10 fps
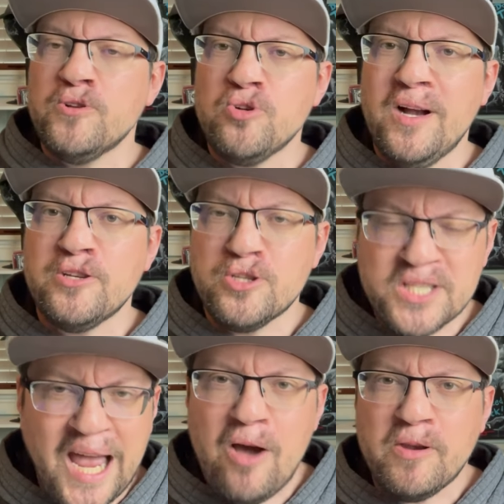trying to
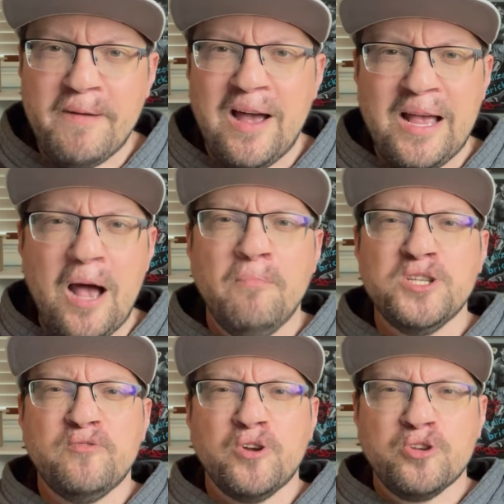tout about how
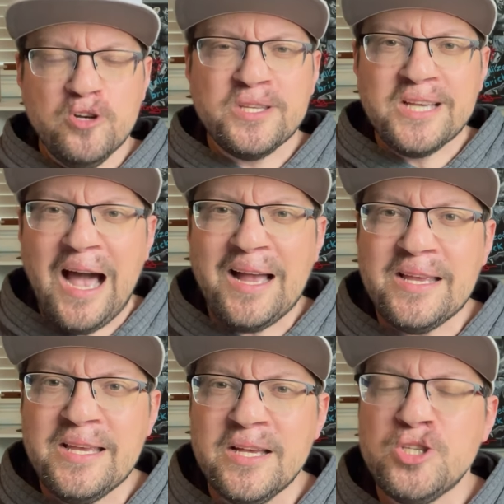much of a good guy
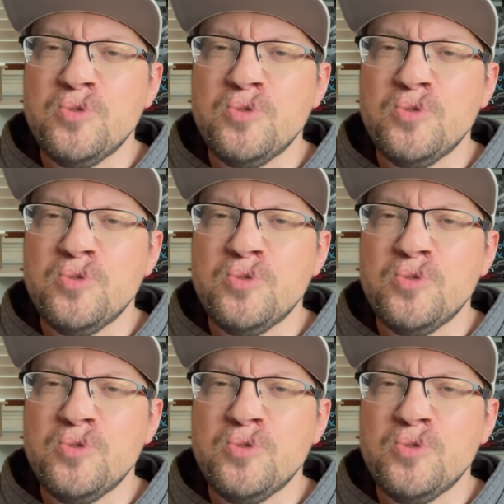he is,